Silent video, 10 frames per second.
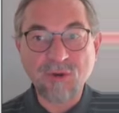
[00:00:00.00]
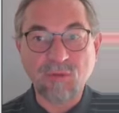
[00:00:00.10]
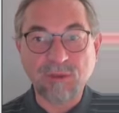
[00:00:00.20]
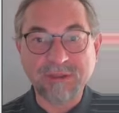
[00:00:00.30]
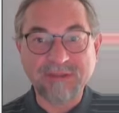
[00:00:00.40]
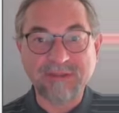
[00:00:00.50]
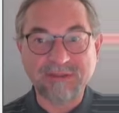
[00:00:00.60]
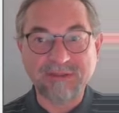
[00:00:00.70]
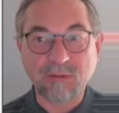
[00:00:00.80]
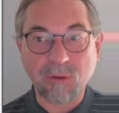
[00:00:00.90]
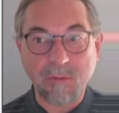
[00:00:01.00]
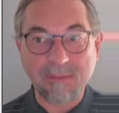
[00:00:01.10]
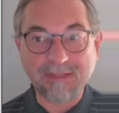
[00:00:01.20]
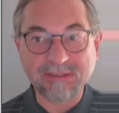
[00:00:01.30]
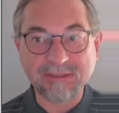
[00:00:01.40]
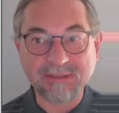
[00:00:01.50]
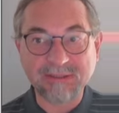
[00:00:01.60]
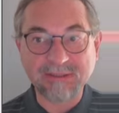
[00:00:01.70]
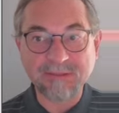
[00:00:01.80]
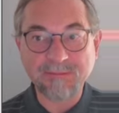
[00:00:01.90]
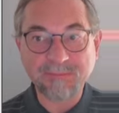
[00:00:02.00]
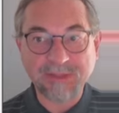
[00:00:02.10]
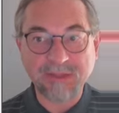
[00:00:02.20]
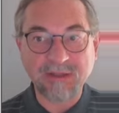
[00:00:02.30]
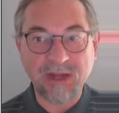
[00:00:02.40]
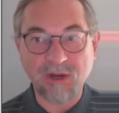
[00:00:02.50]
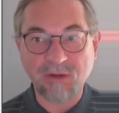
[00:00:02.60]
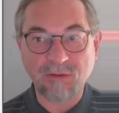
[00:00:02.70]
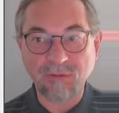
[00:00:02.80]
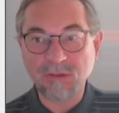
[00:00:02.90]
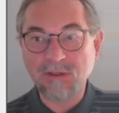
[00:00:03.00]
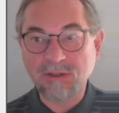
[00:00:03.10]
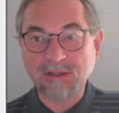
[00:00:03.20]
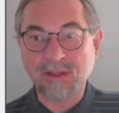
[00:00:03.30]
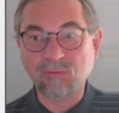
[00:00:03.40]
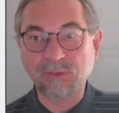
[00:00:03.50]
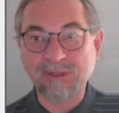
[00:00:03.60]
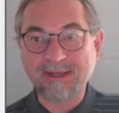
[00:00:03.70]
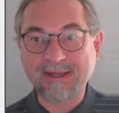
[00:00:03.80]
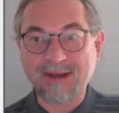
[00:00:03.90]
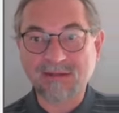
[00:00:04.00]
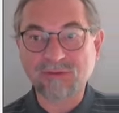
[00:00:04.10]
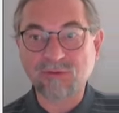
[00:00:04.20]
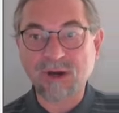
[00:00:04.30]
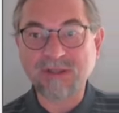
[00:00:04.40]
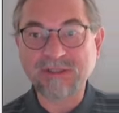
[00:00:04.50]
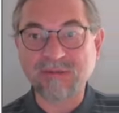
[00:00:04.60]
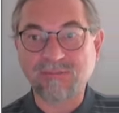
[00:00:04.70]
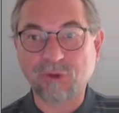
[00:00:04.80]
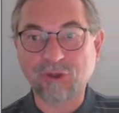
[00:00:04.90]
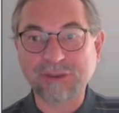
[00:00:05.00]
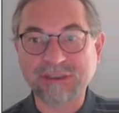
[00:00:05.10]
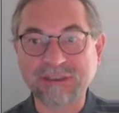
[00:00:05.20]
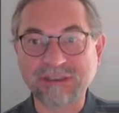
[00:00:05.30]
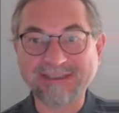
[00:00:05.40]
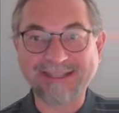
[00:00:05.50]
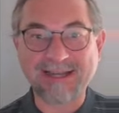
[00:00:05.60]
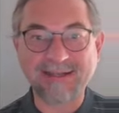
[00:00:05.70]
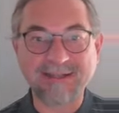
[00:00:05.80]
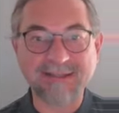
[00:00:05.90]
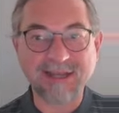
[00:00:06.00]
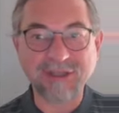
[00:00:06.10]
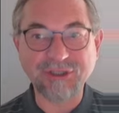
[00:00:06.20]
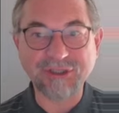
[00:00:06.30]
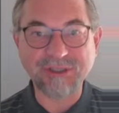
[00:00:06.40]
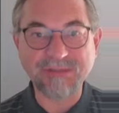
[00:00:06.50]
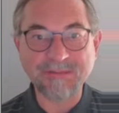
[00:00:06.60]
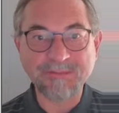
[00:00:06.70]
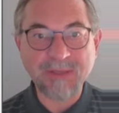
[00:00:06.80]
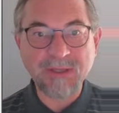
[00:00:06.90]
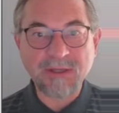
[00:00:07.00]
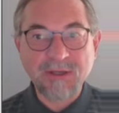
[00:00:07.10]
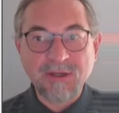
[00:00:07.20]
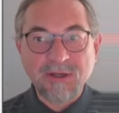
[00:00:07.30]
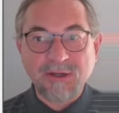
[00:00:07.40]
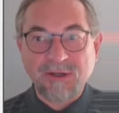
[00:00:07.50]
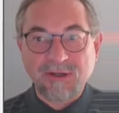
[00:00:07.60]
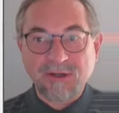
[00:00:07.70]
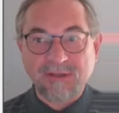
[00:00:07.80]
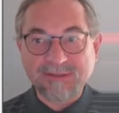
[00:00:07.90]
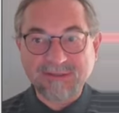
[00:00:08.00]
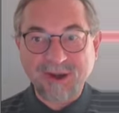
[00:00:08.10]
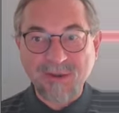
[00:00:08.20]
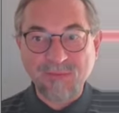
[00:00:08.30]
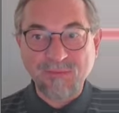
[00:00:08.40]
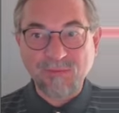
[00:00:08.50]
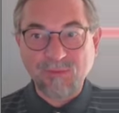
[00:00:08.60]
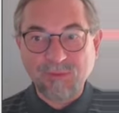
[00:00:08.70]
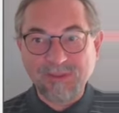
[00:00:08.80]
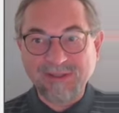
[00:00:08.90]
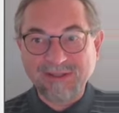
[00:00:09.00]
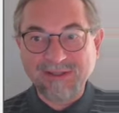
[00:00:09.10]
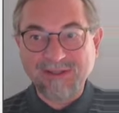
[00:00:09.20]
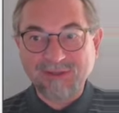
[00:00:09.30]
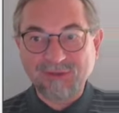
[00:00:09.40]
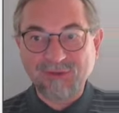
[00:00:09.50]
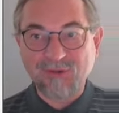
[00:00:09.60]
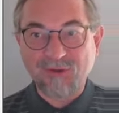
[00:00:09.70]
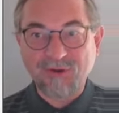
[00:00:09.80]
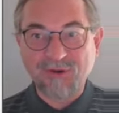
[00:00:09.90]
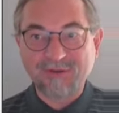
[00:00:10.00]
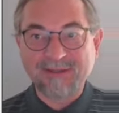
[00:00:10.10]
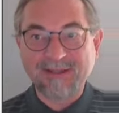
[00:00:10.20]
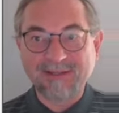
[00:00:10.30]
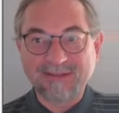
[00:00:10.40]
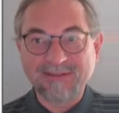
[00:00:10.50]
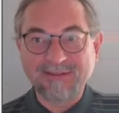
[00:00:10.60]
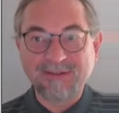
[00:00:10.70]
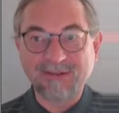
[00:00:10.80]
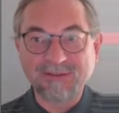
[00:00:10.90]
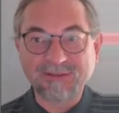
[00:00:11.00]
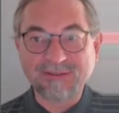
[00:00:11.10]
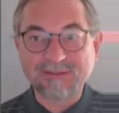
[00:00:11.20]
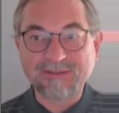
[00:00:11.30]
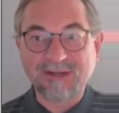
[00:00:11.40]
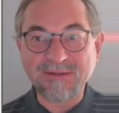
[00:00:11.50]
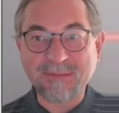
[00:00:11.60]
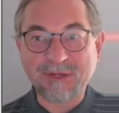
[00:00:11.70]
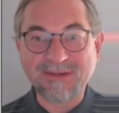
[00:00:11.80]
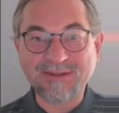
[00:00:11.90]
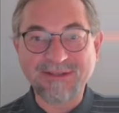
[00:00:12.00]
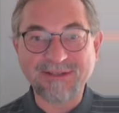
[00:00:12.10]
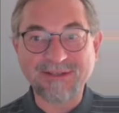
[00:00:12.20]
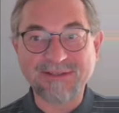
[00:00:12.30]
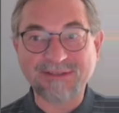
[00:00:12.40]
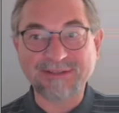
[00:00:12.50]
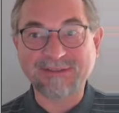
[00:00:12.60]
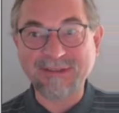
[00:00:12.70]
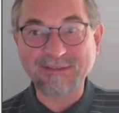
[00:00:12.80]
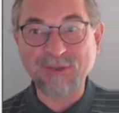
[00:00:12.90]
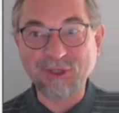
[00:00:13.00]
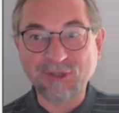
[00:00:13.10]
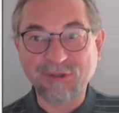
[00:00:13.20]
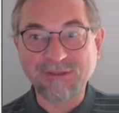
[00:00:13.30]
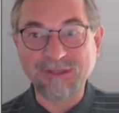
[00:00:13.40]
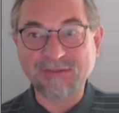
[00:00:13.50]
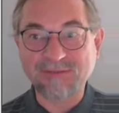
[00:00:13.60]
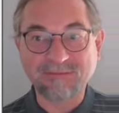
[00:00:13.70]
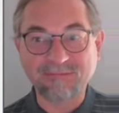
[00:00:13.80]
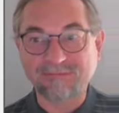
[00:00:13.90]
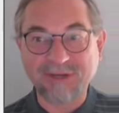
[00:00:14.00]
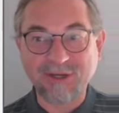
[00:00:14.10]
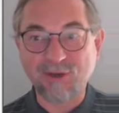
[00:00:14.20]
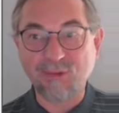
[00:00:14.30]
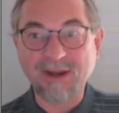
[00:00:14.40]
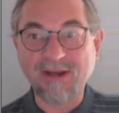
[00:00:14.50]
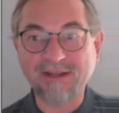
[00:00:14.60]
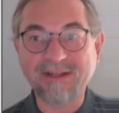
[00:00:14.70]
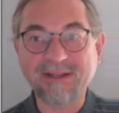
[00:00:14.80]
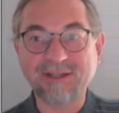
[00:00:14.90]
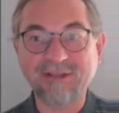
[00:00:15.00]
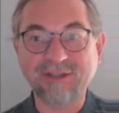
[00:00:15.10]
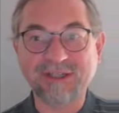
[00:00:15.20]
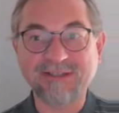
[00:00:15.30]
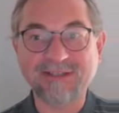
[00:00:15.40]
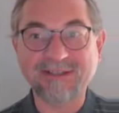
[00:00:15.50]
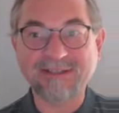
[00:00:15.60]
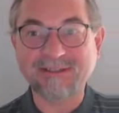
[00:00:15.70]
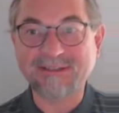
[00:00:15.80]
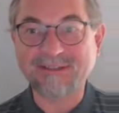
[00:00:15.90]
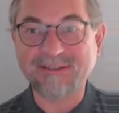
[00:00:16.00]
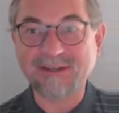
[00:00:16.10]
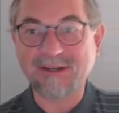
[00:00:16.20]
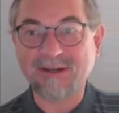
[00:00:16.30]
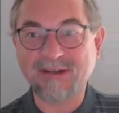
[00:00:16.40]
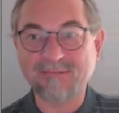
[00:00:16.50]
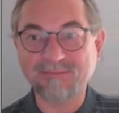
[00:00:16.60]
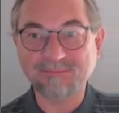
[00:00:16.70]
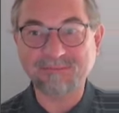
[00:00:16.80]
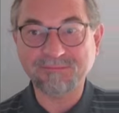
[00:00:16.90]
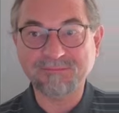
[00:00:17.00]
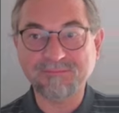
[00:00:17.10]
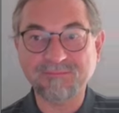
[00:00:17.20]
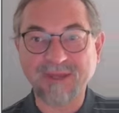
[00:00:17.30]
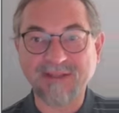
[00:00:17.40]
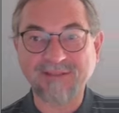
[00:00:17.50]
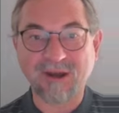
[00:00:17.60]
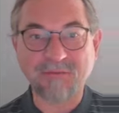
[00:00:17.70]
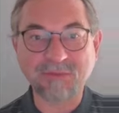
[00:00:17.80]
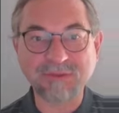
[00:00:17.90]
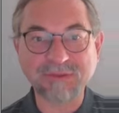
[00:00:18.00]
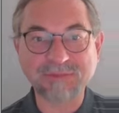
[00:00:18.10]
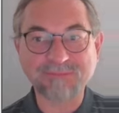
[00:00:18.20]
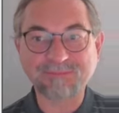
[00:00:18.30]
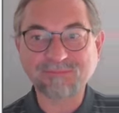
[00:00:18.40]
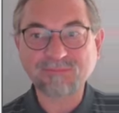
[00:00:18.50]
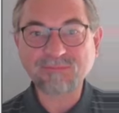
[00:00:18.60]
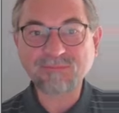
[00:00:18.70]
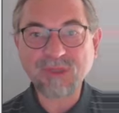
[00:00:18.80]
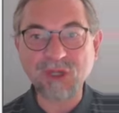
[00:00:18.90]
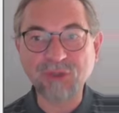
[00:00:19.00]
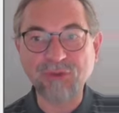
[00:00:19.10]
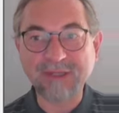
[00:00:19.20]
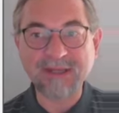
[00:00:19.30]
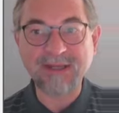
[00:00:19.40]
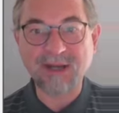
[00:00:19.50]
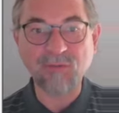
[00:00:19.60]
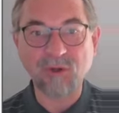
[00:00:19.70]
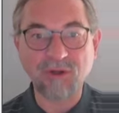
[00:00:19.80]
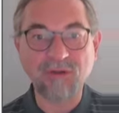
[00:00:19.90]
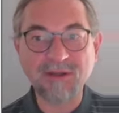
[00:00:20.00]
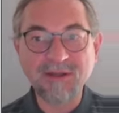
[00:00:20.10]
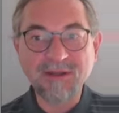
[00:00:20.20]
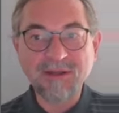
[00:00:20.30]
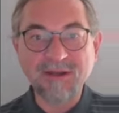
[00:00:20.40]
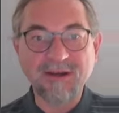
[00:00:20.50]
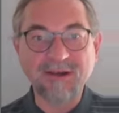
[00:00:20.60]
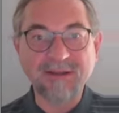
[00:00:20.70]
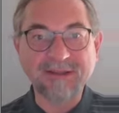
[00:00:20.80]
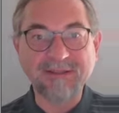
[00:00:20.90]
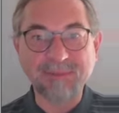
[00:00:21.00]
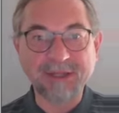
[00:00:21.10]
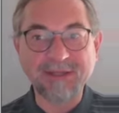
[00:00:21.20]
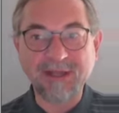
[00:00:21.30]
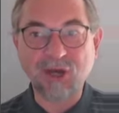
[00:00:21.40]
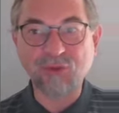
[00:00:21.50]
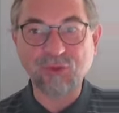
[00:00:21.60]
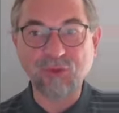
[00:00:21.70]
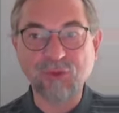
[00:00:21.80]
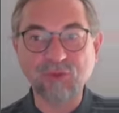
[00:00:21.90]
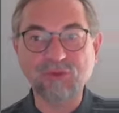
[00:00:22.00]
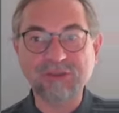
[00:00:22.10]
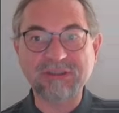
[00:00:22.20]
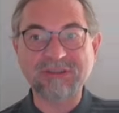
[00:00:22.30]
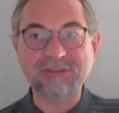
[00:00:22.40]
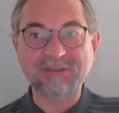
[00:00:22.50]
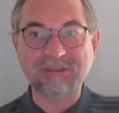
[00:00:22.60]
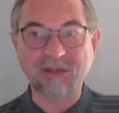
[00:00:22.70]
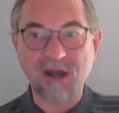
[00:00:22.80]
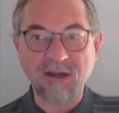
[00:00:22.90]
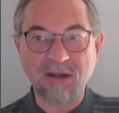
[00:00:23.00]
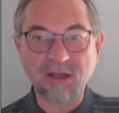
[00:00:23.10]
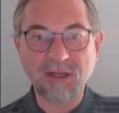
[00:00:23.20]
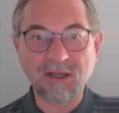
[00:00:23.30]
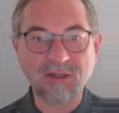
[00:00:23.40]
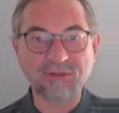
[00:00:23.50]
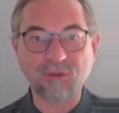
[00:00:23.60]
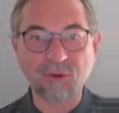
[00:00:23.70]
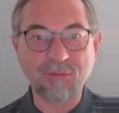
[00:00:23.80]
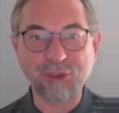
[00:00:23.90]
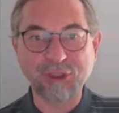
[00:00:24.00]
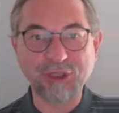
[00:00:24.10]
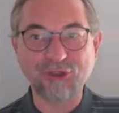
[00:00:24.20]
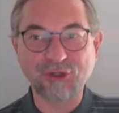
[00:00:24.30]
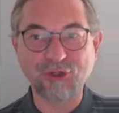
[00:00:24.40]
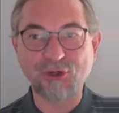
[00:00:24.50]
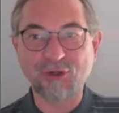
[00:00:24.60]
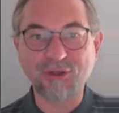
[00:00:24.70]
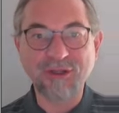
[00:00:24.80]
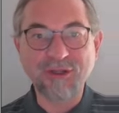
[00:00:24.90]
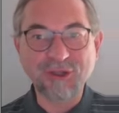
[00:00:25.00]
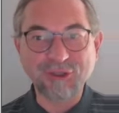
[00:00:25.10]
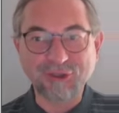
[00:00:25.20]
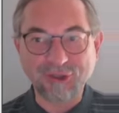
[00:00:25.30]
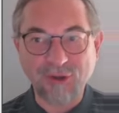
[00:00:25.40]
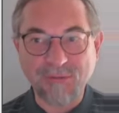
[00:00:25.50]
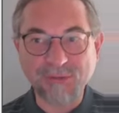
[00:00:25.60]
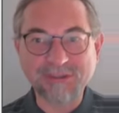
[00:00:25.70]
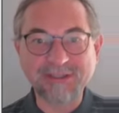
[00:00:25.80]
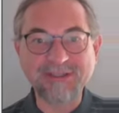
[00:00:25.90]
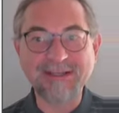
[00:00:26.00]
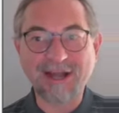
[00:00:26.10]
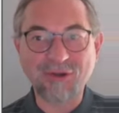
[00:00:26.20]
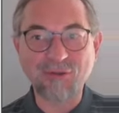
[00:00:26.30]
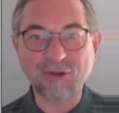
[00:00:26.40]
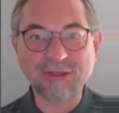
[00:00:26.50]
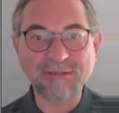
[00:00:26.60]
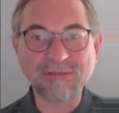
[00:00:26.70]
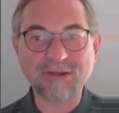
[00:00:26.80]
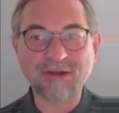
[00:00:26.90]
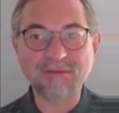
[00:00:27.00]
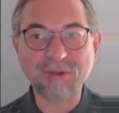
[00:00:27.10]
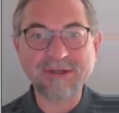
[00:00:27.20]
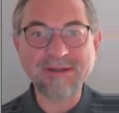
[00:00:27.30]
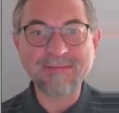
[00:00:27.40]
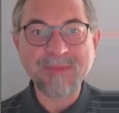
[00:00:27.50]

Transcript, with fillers: what is its complexity, and how can we characterize the vertices and its edges? Uh, last time we saw that uh, SciPy is extremely good at very quickly generating um, uh, examples. today I will uh, explain how to use CGAL, uh, the computational geometry algorithms library,